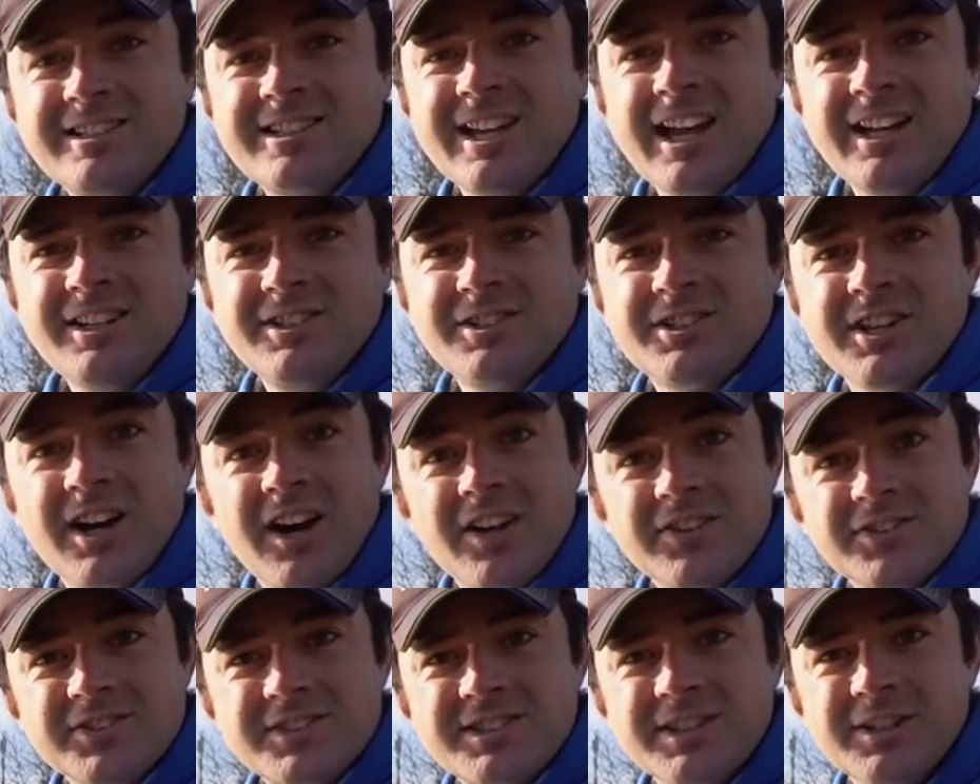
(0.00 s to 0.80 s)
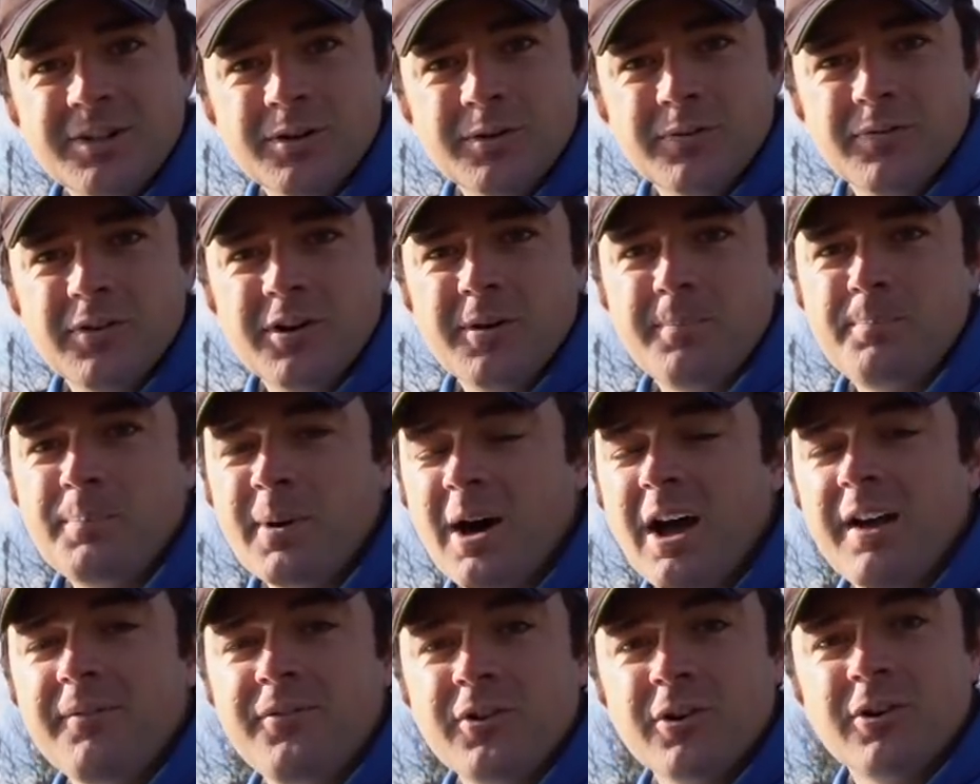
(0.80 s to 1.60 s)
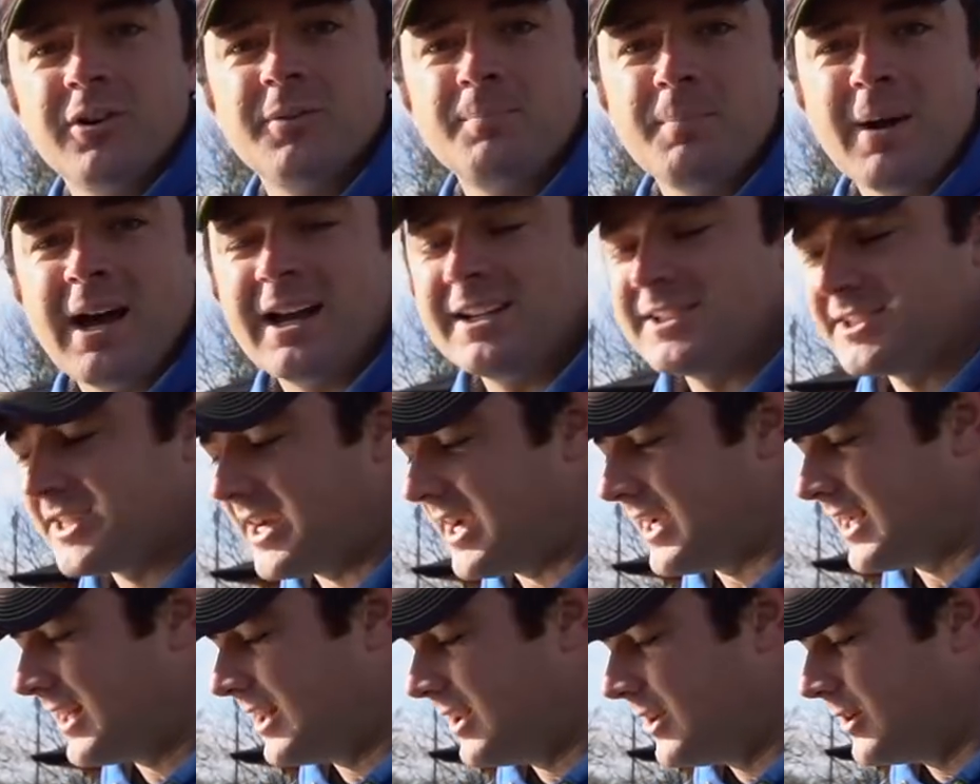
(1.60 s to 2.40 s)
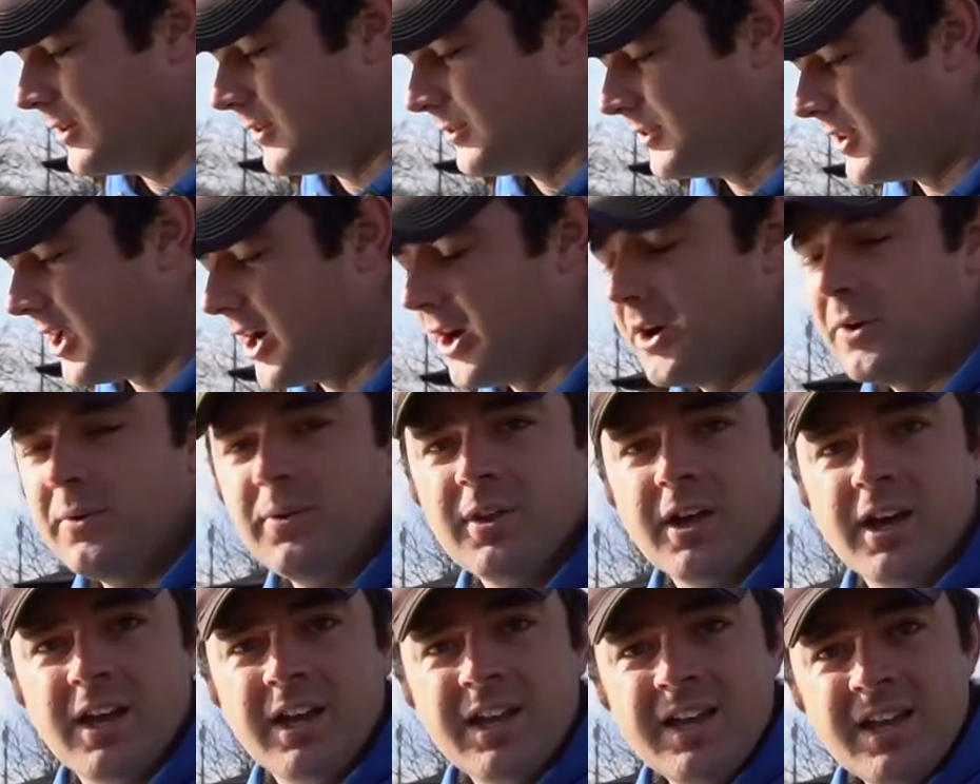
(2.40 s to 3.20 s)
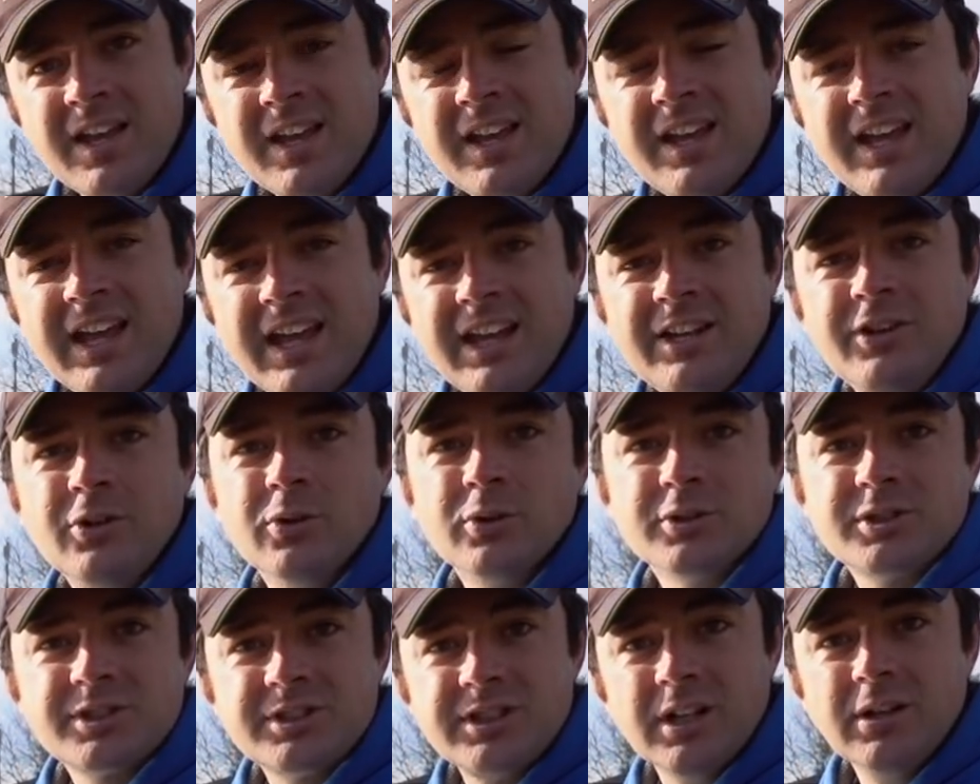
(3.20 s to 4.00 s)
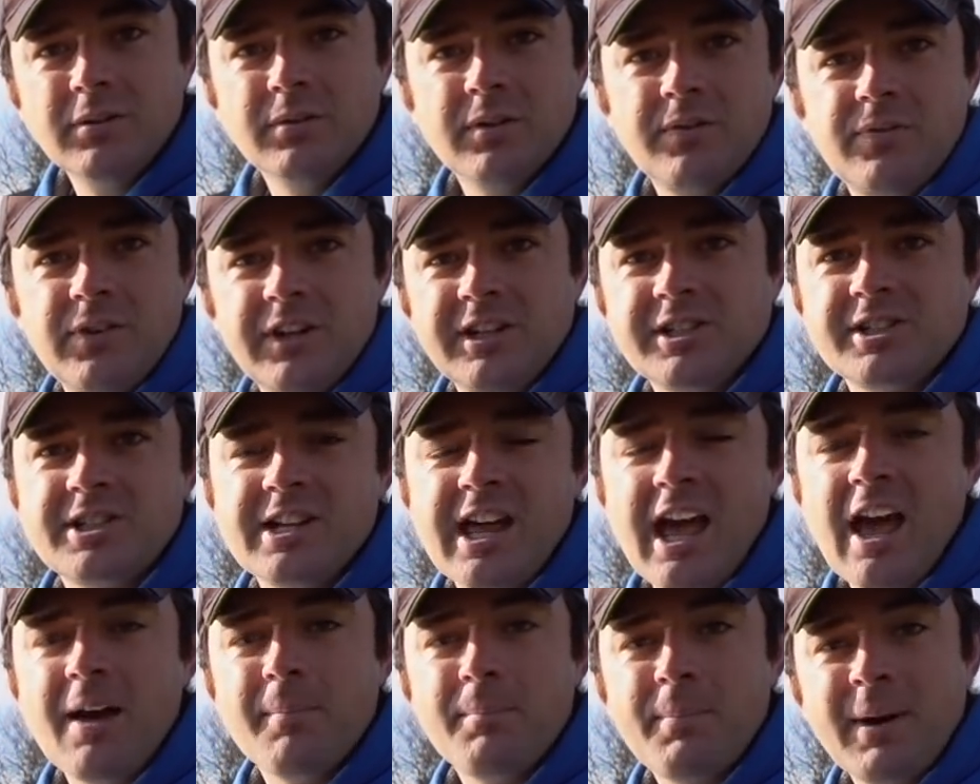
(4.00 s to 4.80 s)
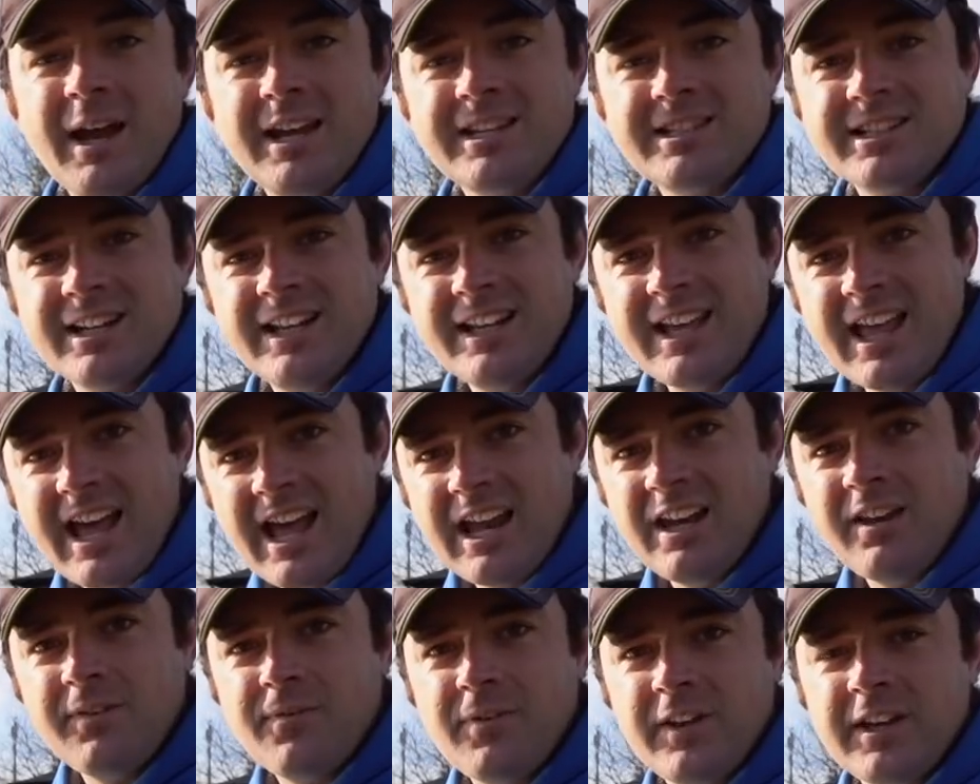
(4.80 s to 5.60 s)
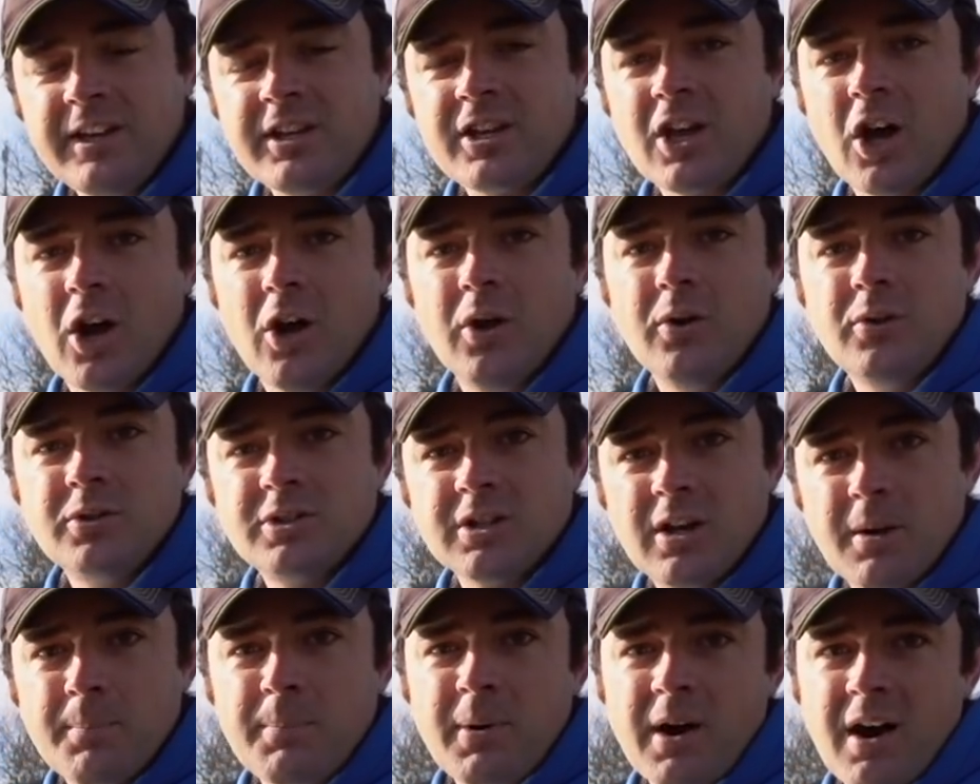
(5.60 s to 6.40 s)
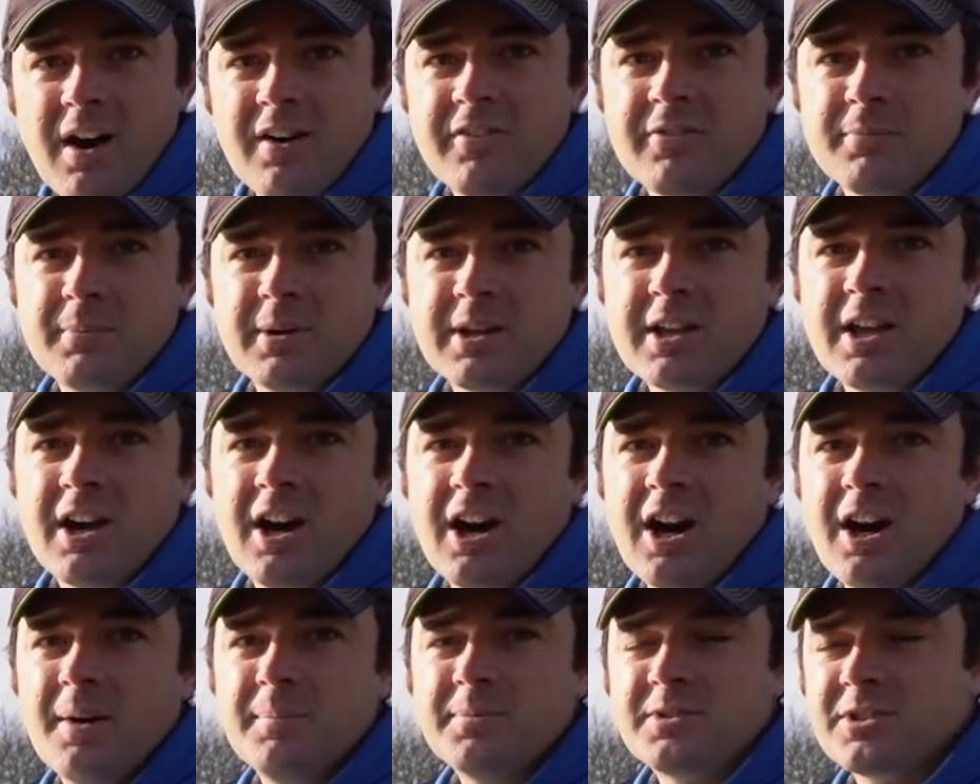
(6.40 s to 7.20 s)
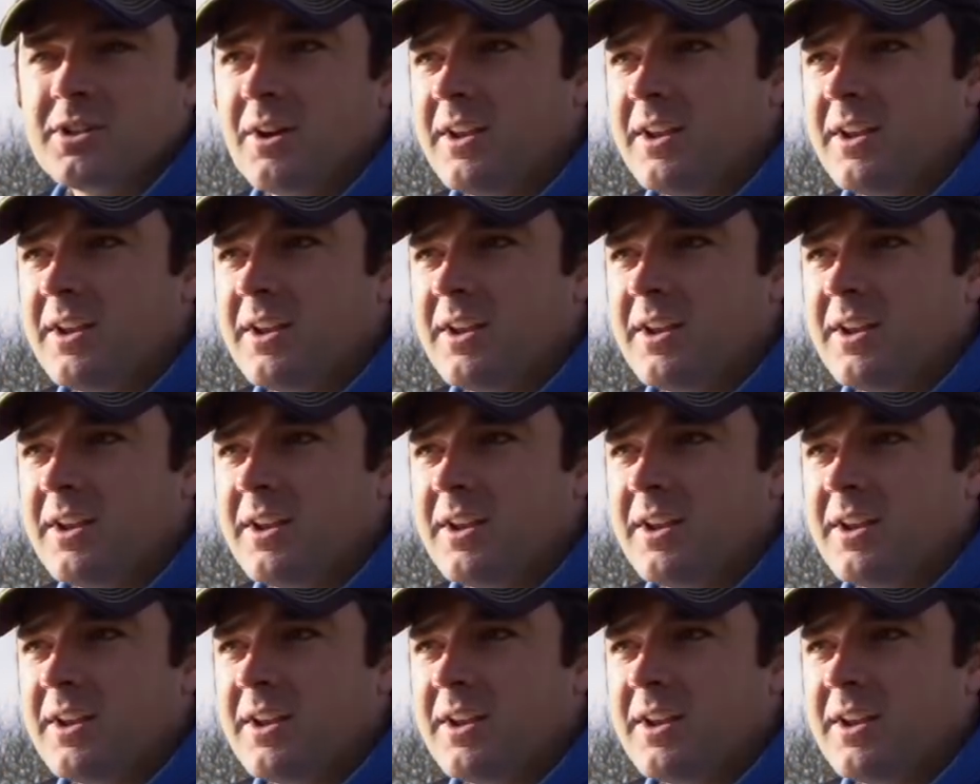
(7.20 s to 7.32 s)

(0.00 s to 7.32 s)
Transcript: 10 chance silver, but if you're a match angler, you'll know that in your silverfish net, basically anything goes apart from a carp.